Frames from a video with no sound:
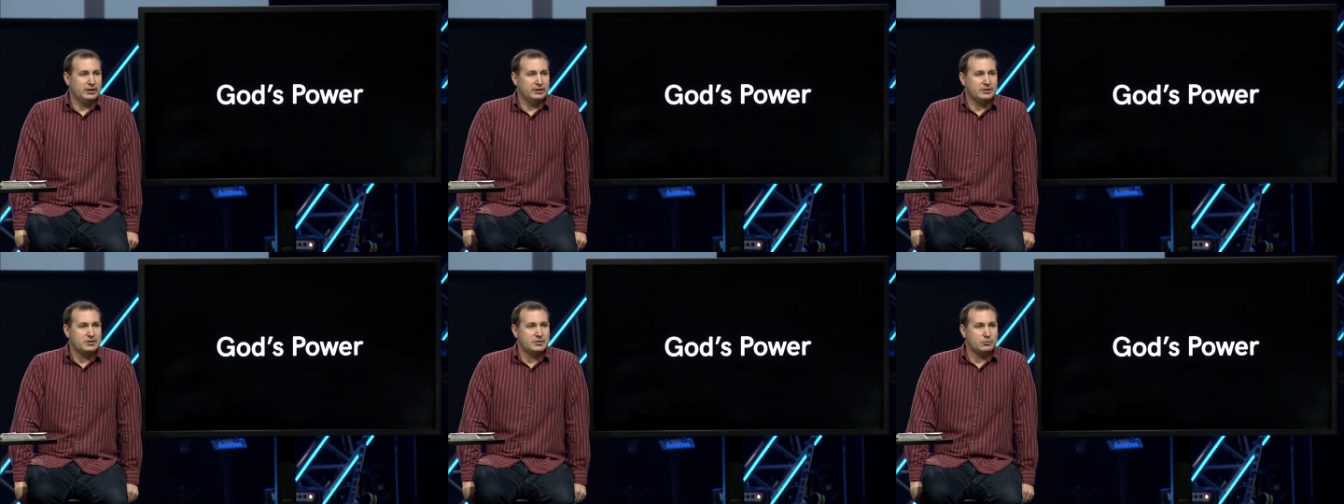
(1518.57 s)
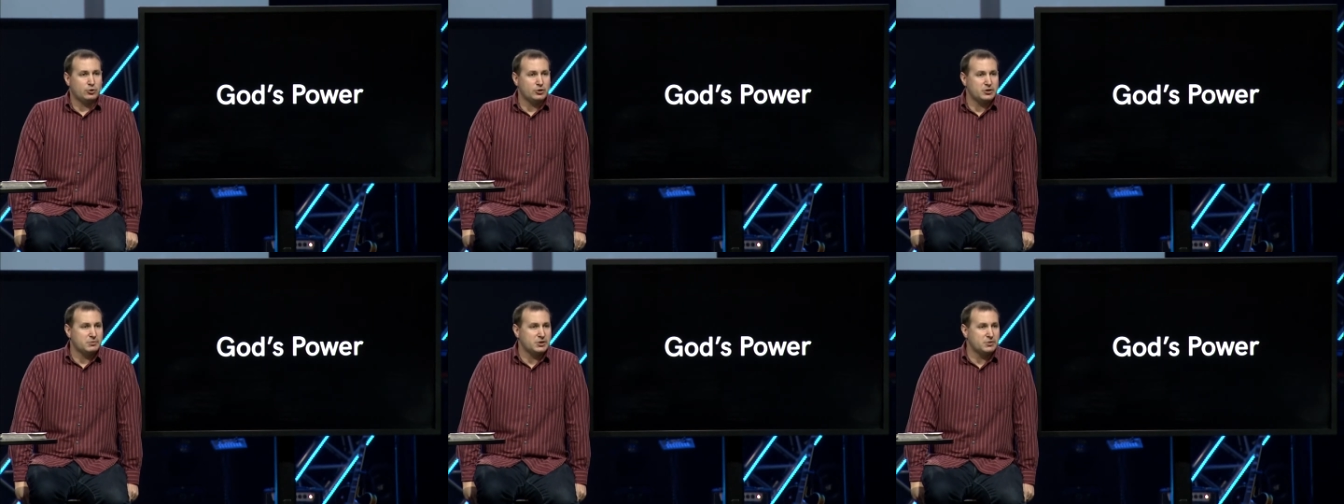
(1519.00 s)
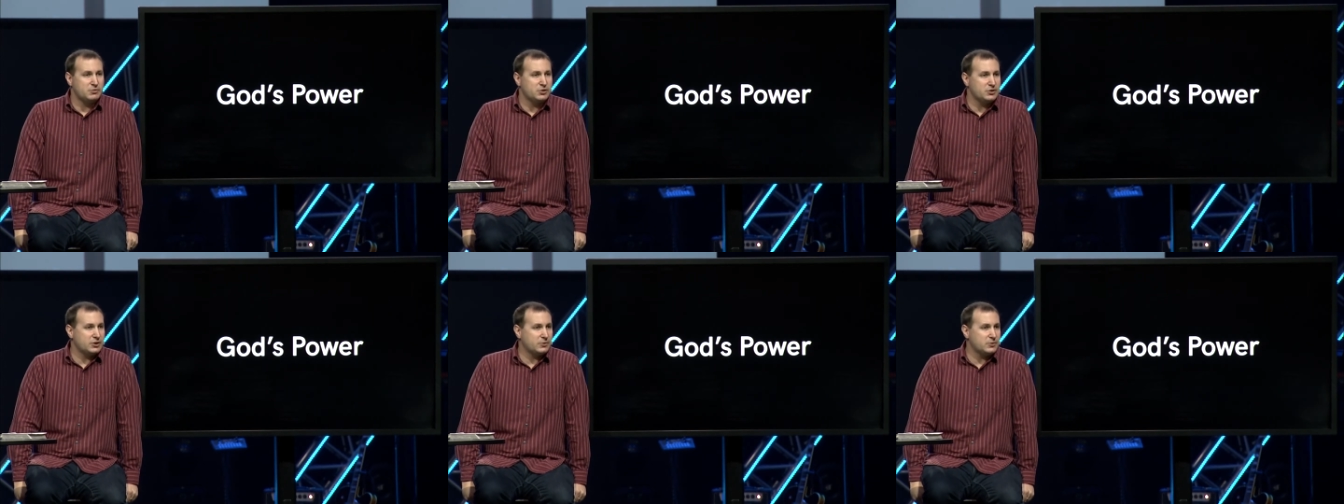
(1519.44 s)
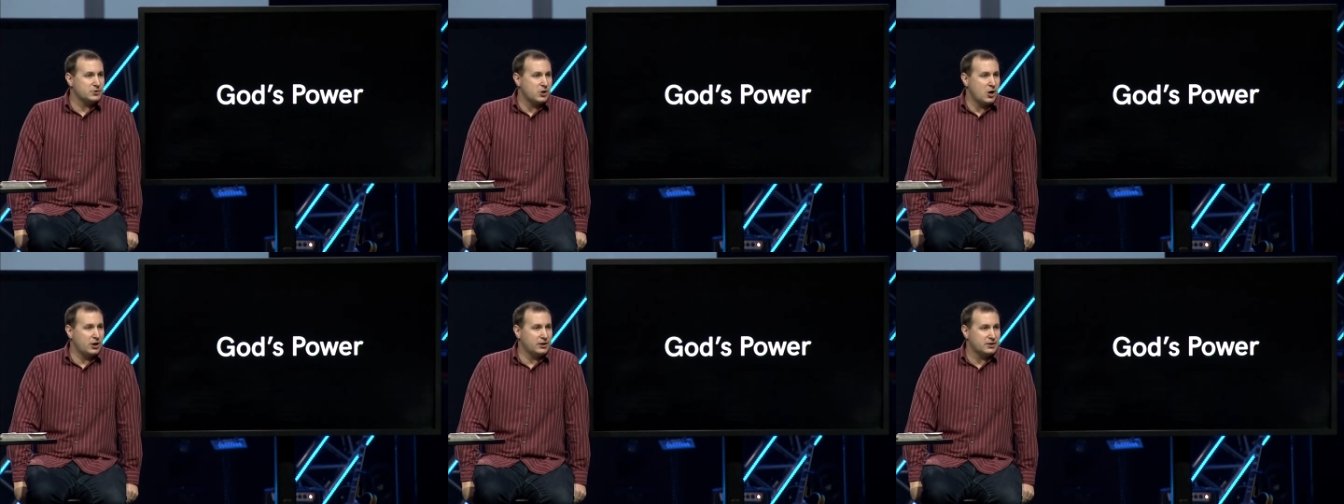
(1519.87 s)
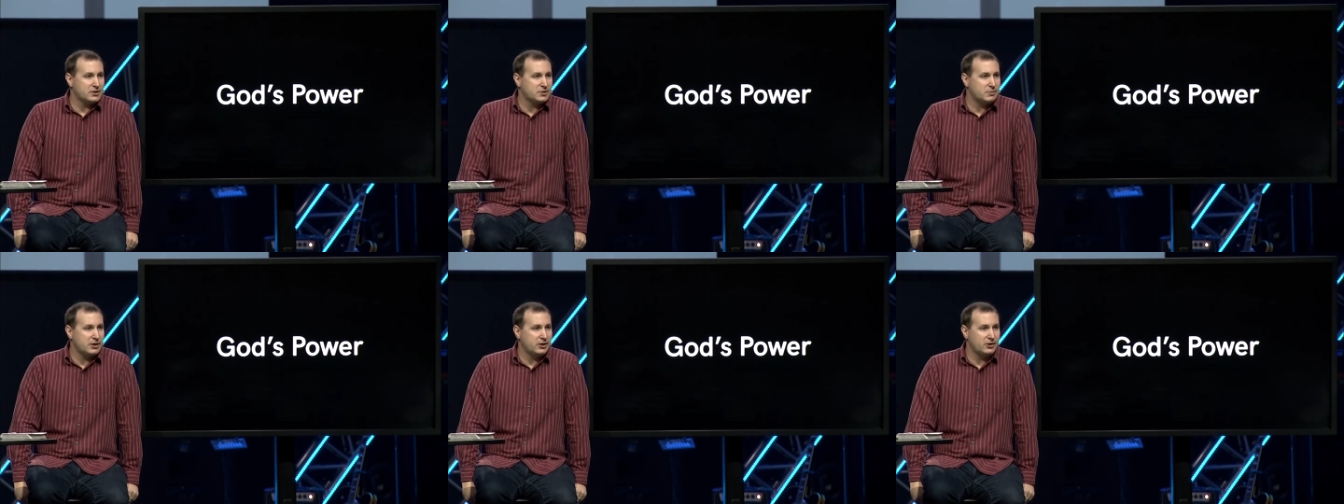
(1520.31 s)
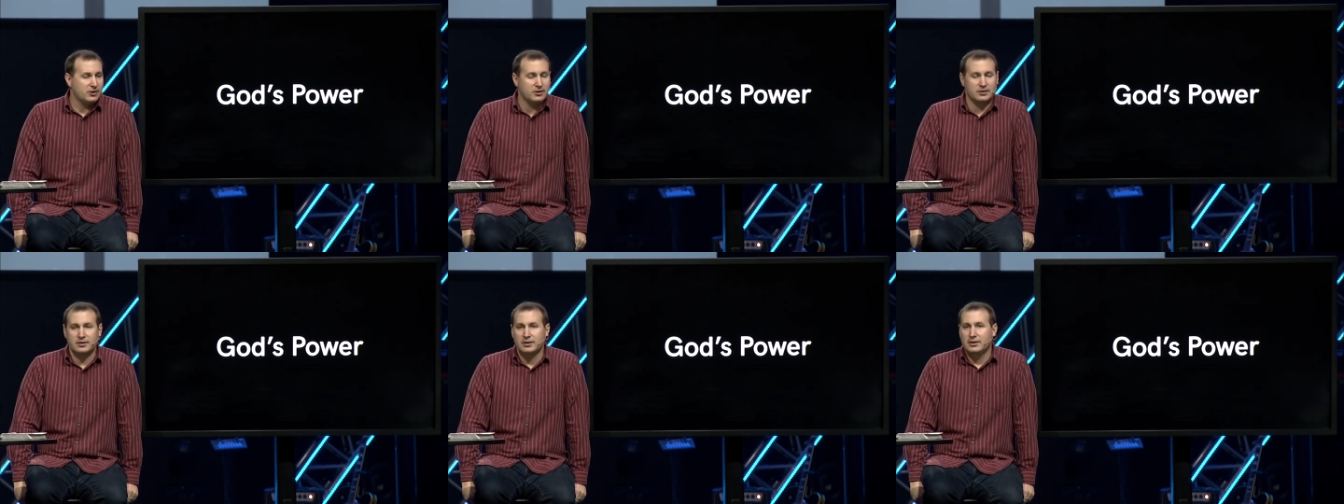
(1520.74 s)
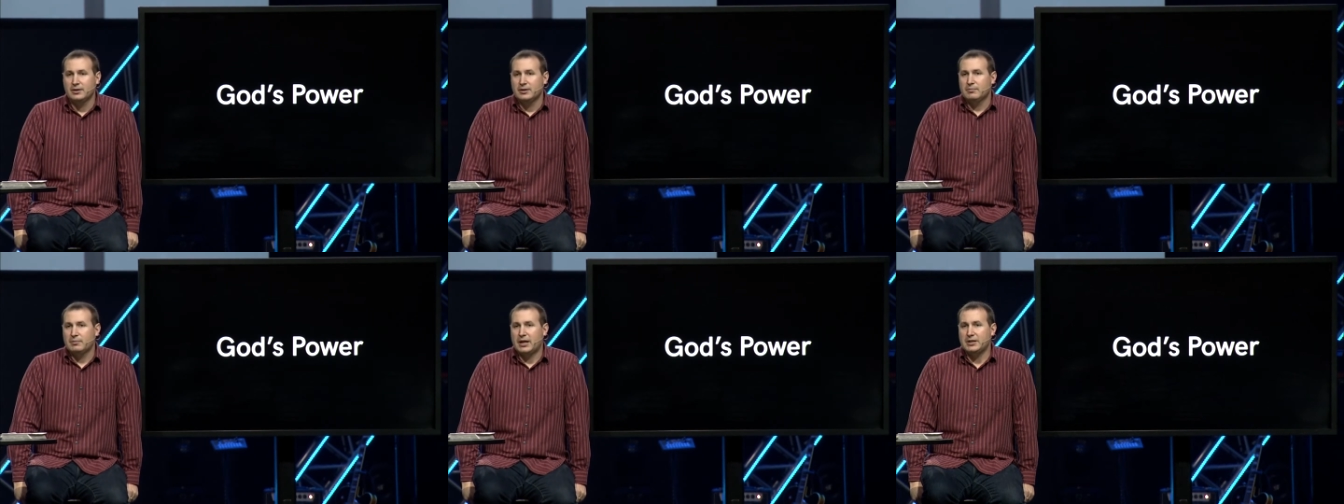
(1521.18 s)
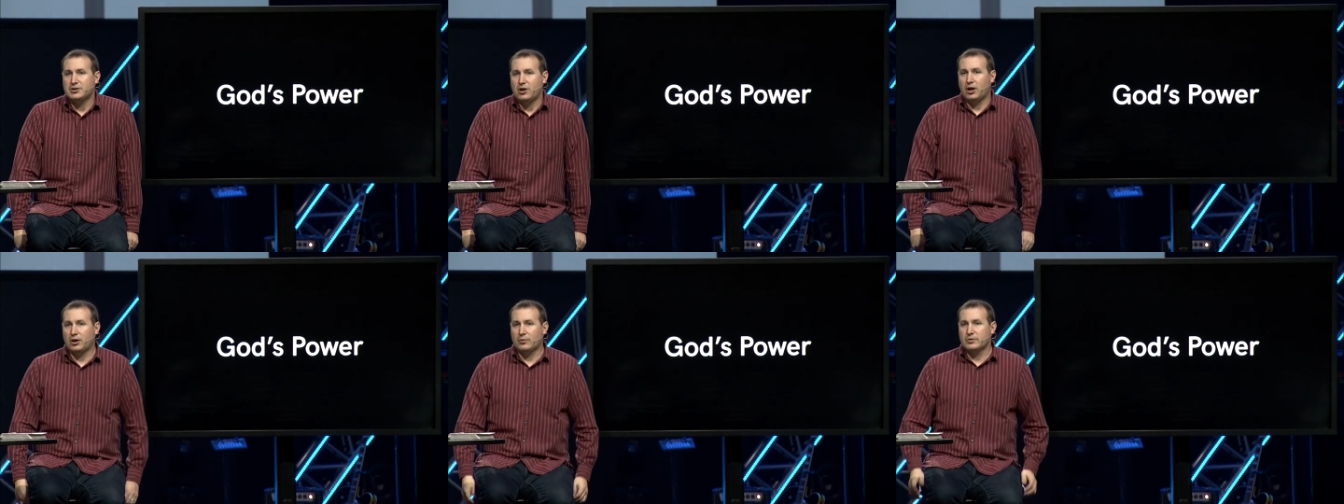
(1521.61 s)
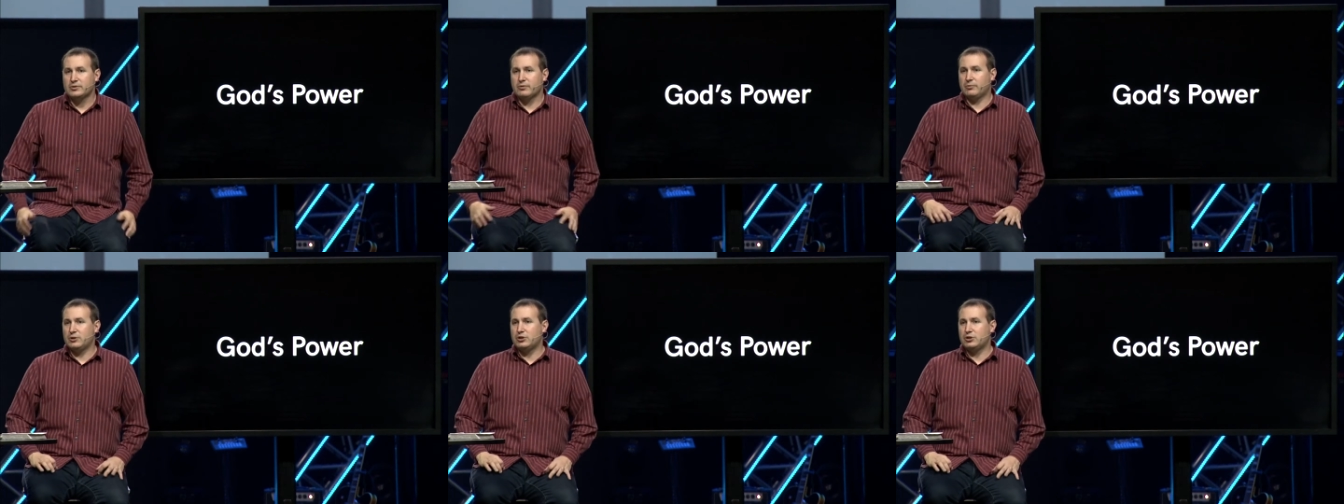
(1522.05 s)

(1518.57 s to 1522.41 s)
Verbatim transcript: and some Christmas music was on in the speaker, and my daughter was with me.